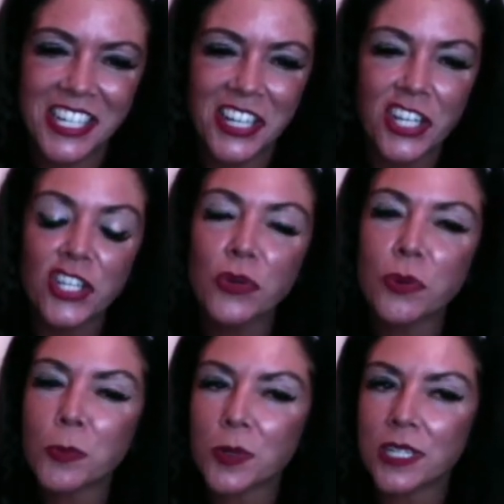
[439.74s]
You were
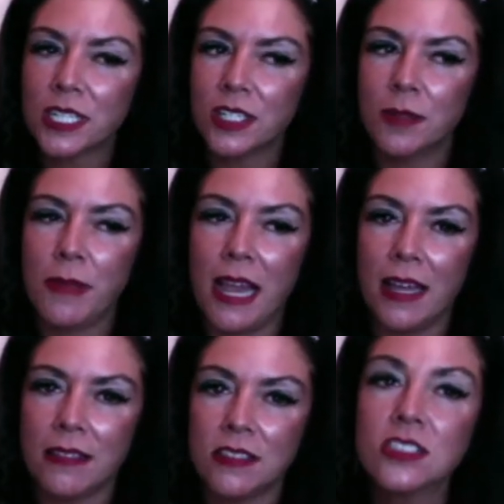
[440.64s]
pretty good at math.
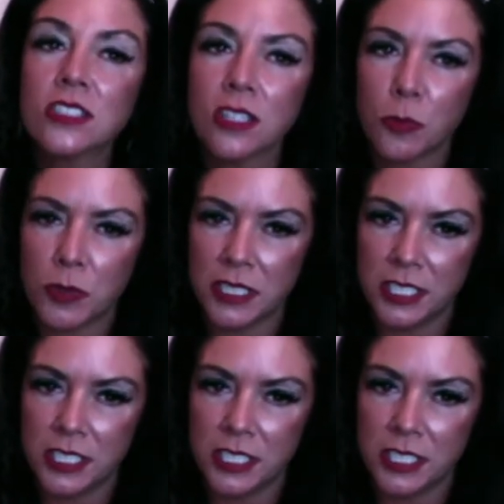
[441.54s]
You still are pretty good at